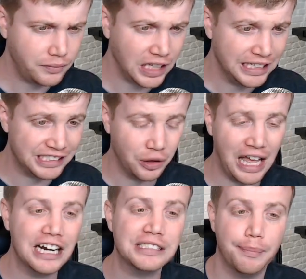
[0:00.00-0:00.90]
And so
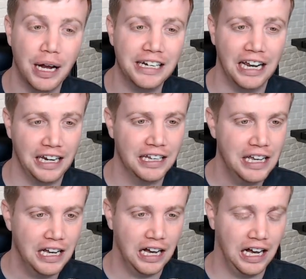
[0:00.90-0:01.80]
that is Monday,
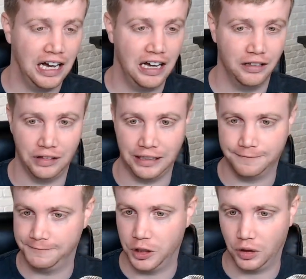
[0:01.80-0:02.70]
like
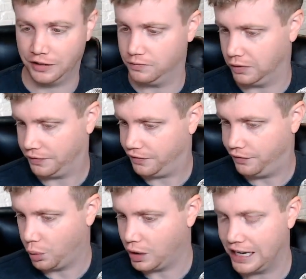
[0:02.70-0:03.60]

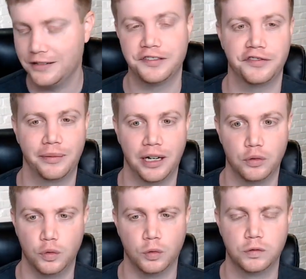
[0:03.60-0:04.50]
4 days from now.
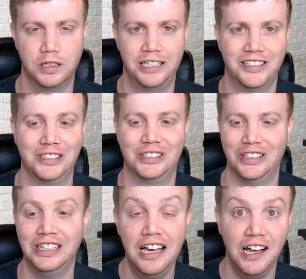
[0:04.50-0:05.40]
Ooh.
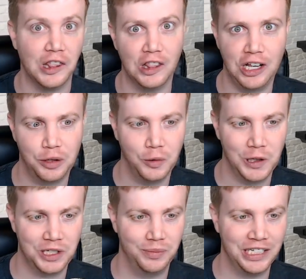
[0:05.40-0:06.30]
A lot of
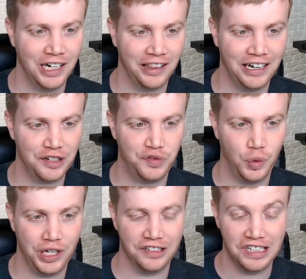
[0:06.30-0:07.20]
work to be done in the next
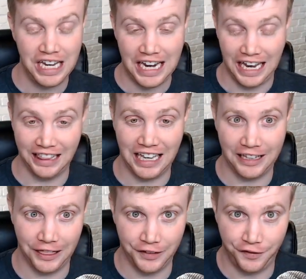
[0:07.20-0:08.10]
4 days. And then
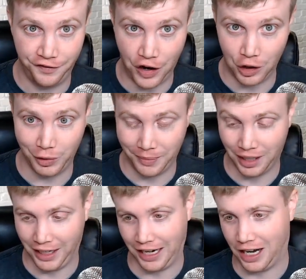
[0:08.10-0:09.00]
the following
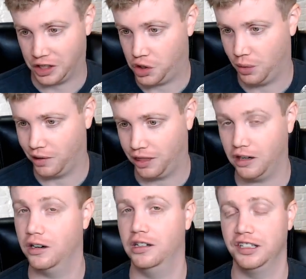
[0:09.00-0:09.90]
Monday, October
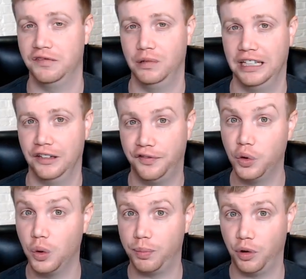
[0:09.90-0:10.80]
3rd, is when the
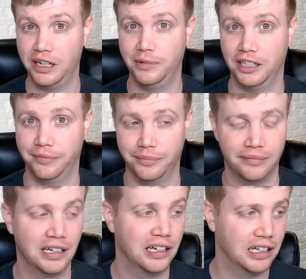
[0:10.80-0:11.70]
full premium
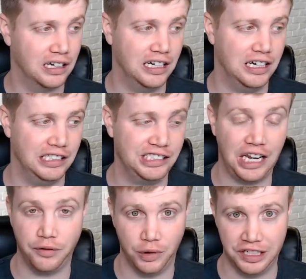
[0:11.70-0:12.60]

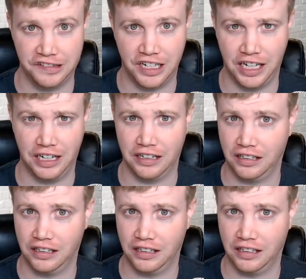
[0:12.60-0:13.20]
site redesign,